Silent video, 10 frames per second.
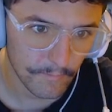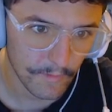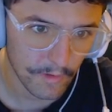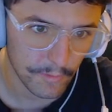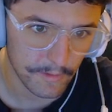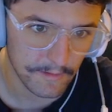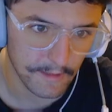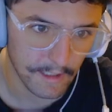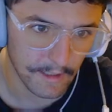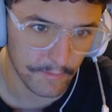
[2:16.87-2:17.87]
because we did
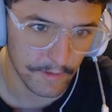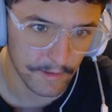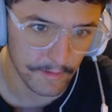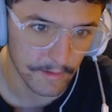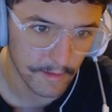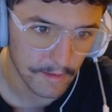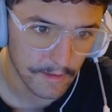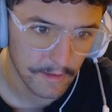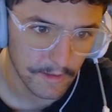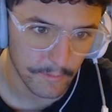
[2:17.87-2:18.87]
have,
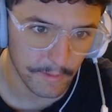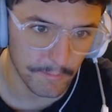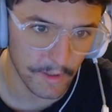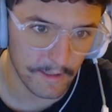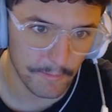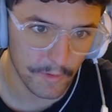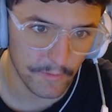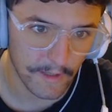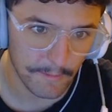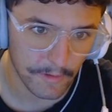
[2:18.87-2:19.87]
we made our
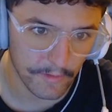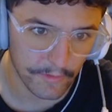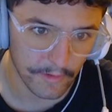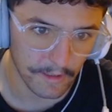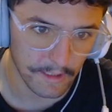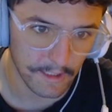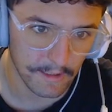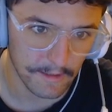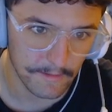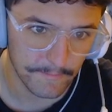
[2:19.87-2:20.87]
move up,
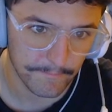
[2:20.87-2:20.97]
consolidated,